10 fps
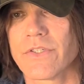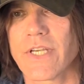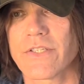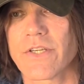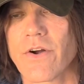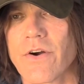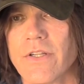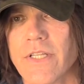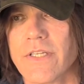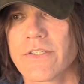Jason
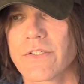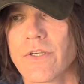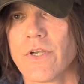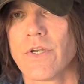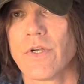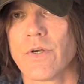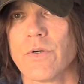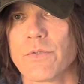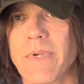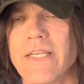Heartless,
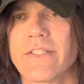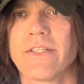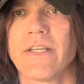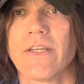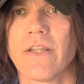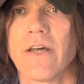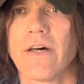who's based in